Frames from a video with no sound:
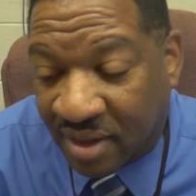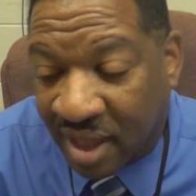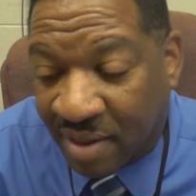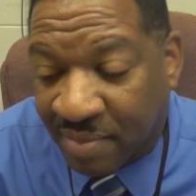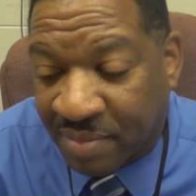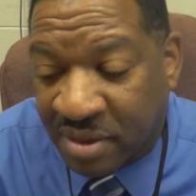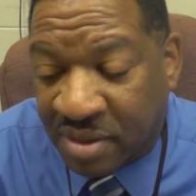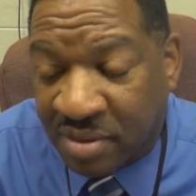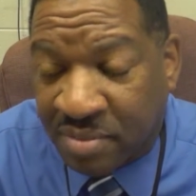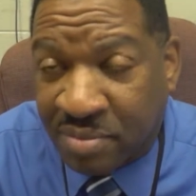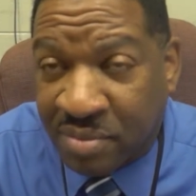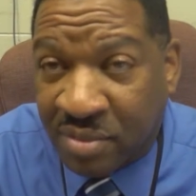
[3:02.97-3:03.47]
I've
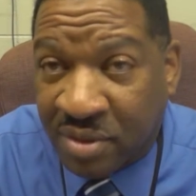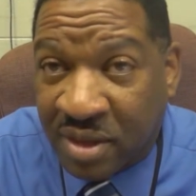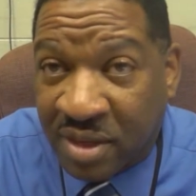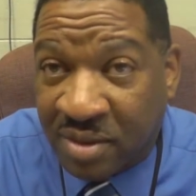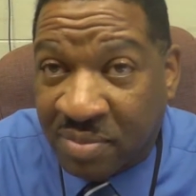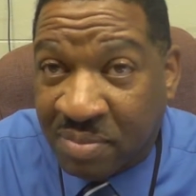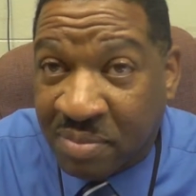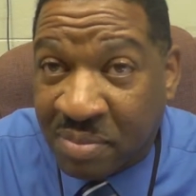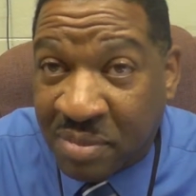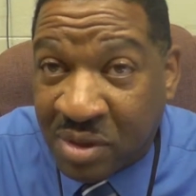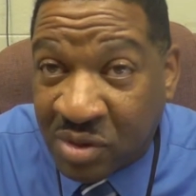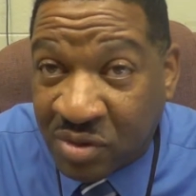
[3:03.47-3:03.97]
been
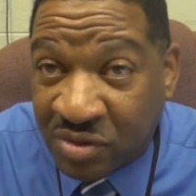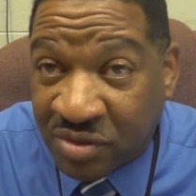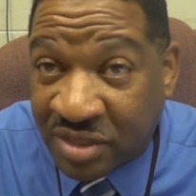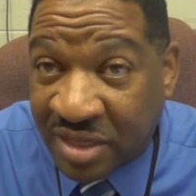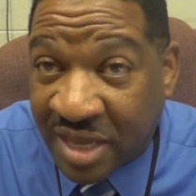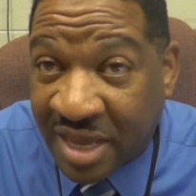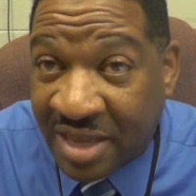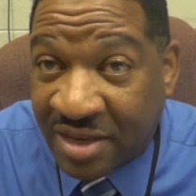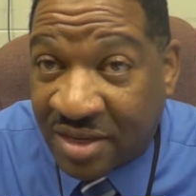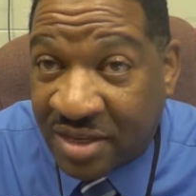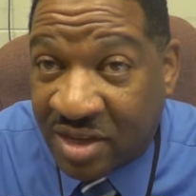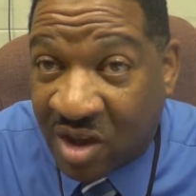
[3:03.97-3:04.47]
in music
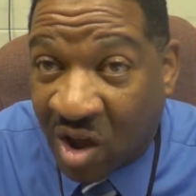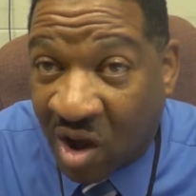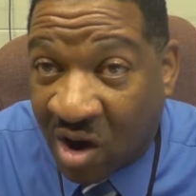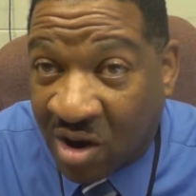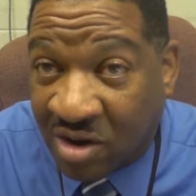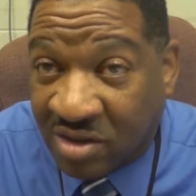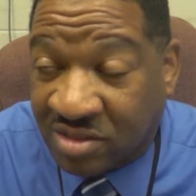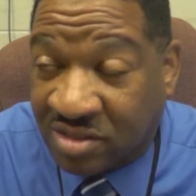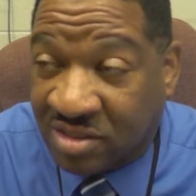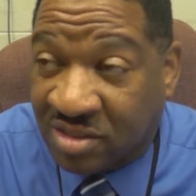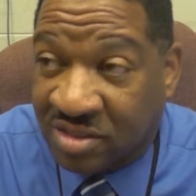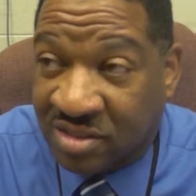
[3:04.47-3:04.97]
and the
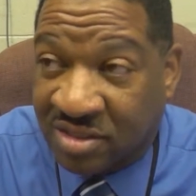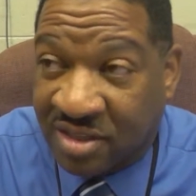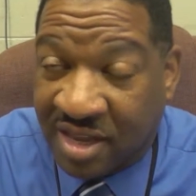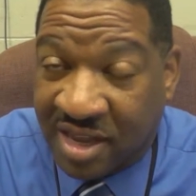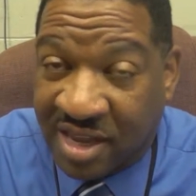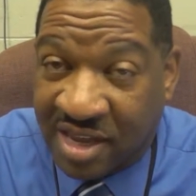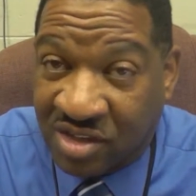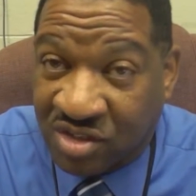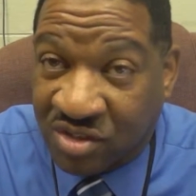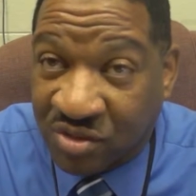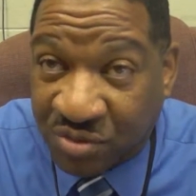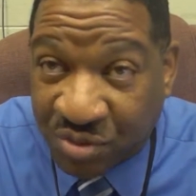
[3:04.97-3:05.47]
arts since the
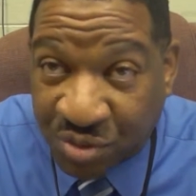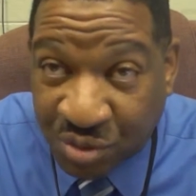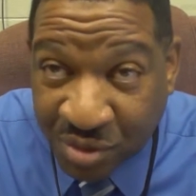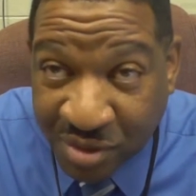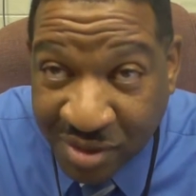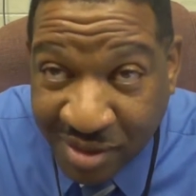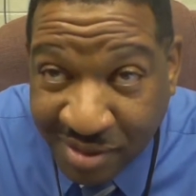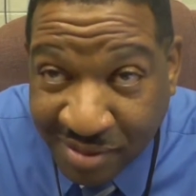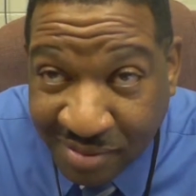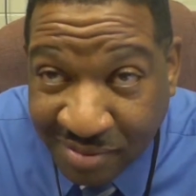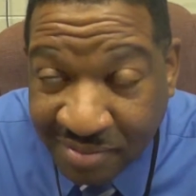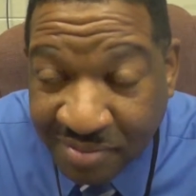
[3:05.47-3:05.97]
age of three.